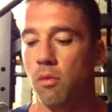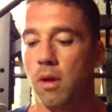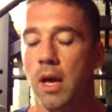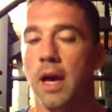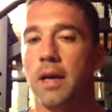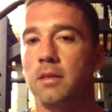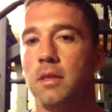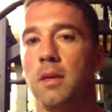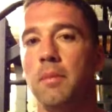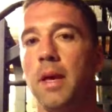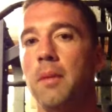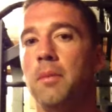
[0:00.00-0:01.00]
how I see
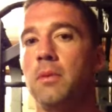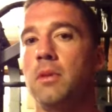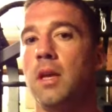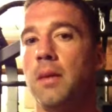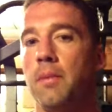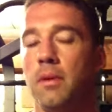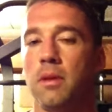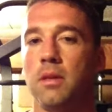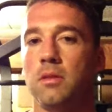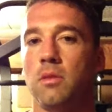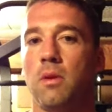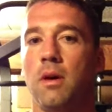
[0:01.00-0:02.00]
people typically
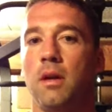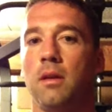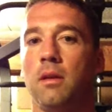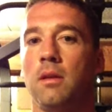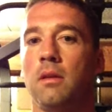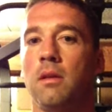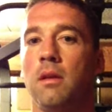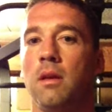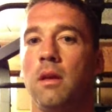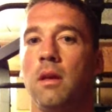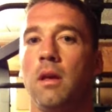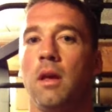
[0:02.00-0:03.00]
squatting,
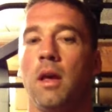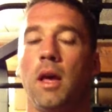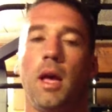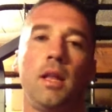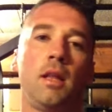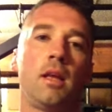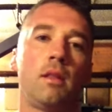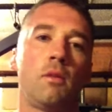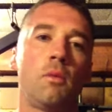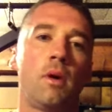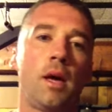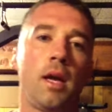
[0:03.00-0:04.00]
and then the
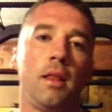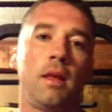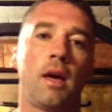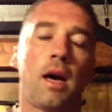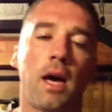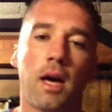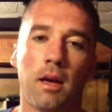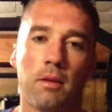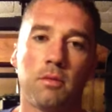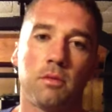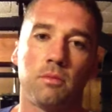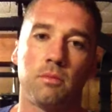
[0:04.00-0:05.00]
way that I have
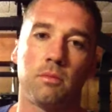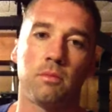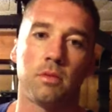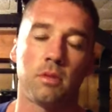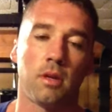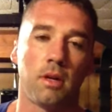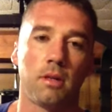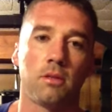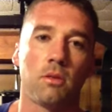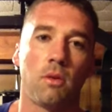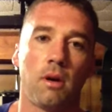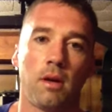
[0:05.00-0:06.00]
started
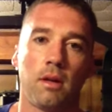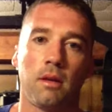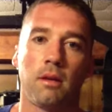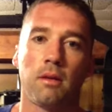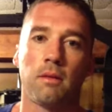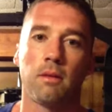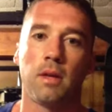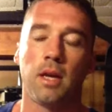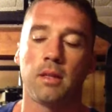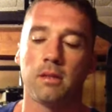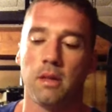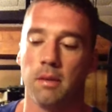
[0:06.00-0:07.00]
squatting
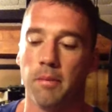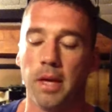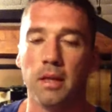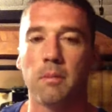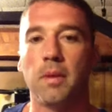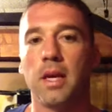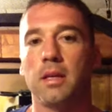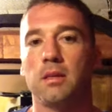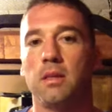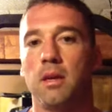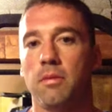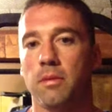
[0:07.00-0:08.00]
that's made the biggest
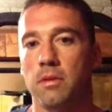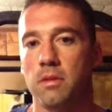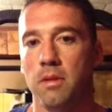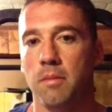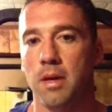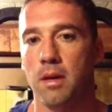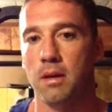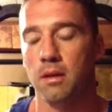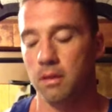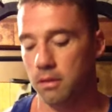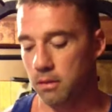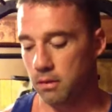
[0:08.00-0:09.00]
difference in my
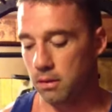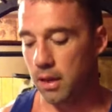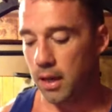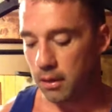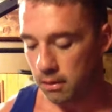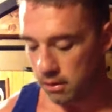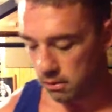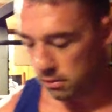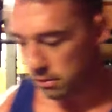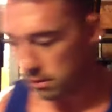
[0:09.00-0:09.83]
leg growth.